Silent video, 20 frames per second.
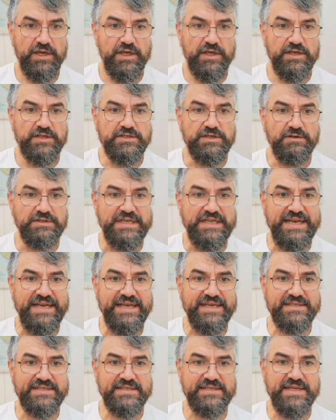So the
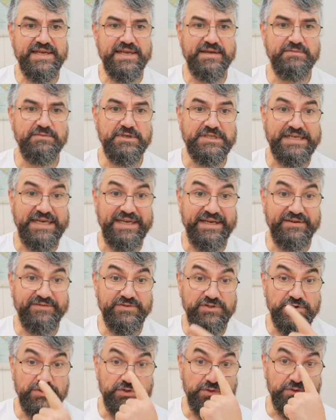next thing what I have
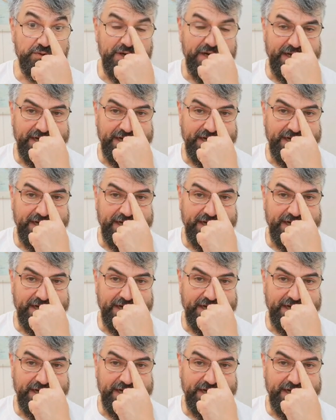to do,